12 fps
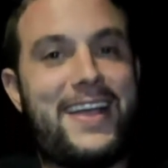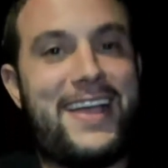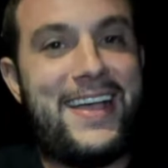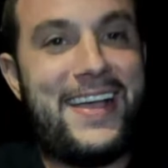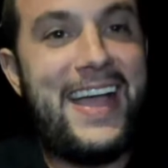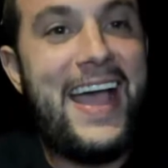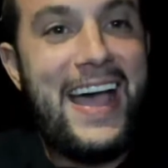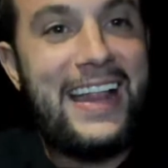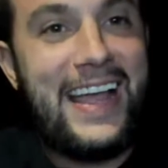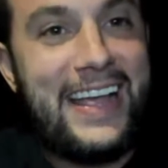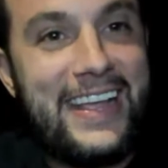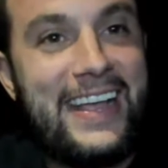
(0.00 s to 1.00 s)
Like,
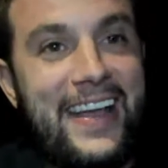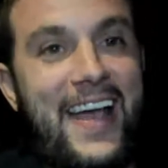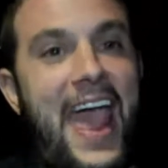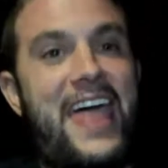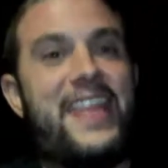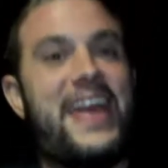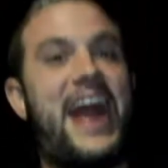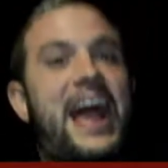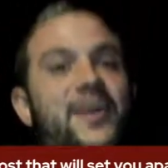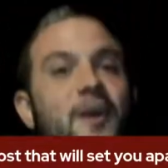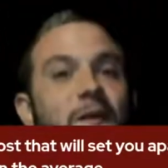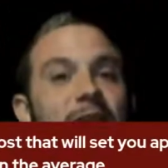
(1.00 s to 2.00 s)
like, and then I
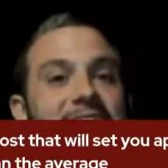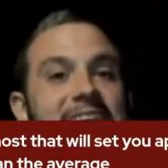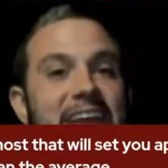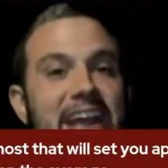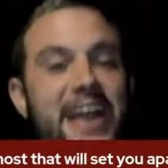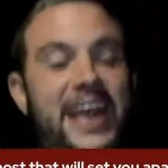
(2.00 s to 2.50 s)
go in there